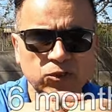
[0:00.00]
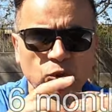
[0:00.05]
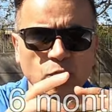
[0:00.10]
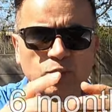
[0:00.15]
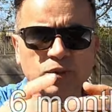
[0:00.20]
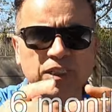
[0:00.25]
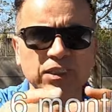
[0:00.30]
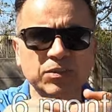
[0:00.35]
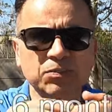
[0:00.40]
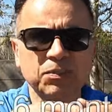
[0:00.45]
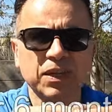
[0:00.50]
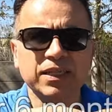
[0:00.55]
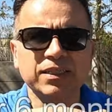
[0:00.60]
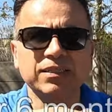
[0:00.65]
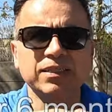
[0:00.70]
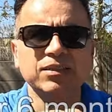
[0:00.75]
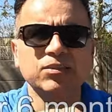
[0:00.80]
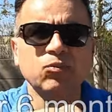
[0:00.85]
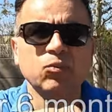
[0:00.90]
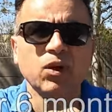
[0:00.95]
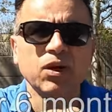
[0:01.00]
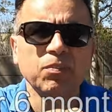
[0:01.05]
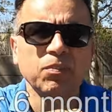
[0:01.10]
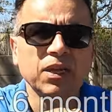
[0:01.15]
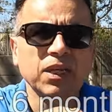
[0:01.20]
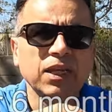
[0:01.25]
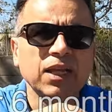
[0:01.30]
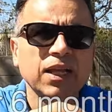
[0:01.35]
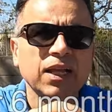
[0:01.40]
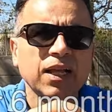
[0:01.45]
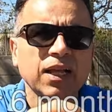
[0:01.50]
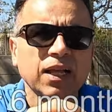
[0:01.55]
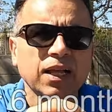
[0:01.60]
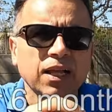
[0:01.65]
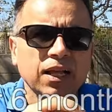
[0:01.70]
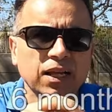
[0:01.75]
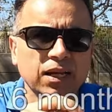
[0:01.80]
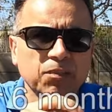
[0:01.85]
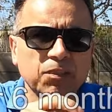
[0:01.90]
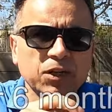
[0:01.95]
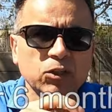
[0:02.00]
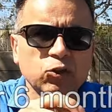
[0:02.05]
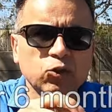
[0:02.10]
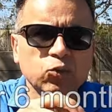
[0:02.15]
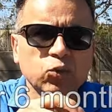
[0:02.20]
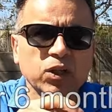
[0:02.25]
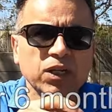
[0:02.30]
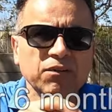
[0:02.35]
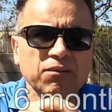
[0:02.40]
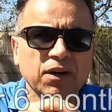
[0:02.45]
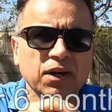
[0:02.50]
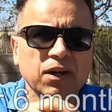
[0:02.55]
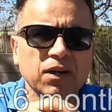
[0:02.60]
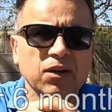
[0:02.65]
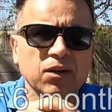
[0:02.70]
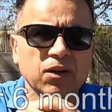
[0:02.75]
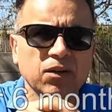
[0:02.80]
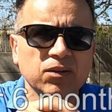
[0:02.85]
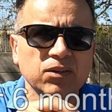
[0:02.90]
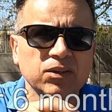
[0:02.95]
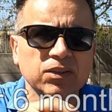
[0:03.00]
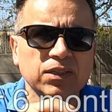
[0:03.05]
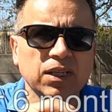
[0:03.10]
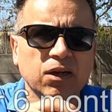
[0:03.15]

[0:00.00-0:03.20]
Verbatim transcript: Those expenses run me at about $2,500.